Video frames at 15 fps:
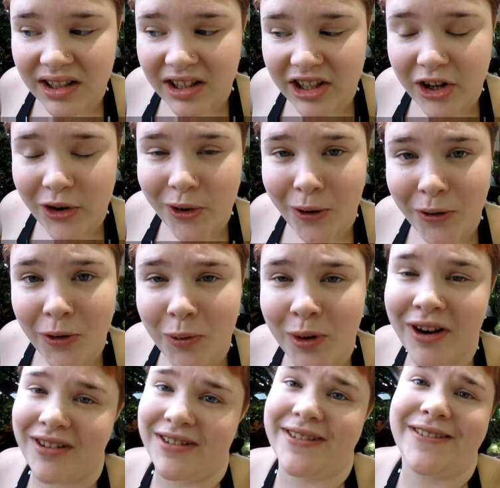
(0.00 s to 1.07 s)
you don't own the
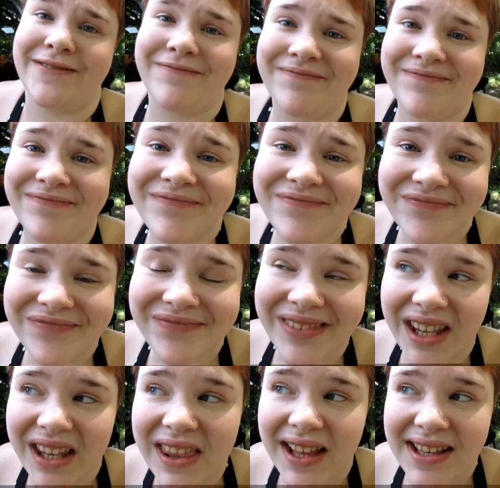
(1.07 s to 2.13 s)
world
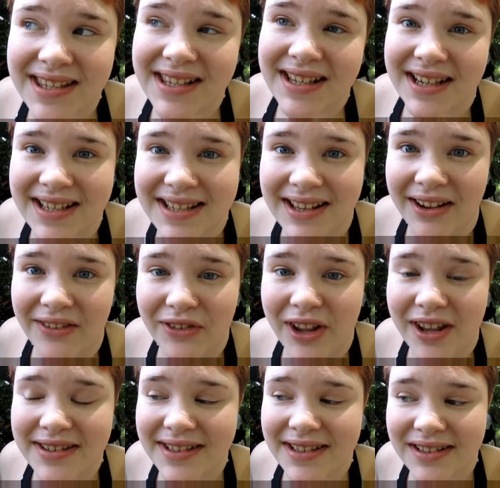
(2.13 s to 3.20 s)
that's today's life
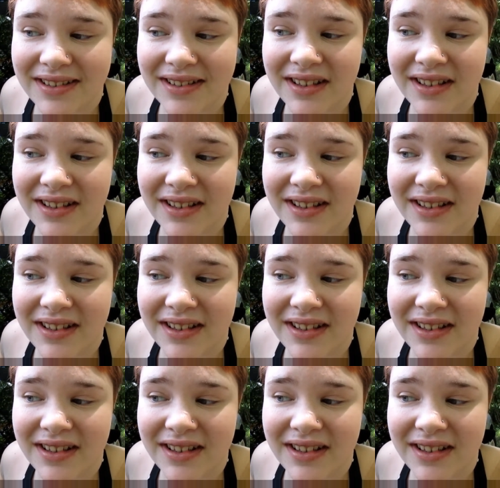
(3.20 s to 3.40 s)
lesson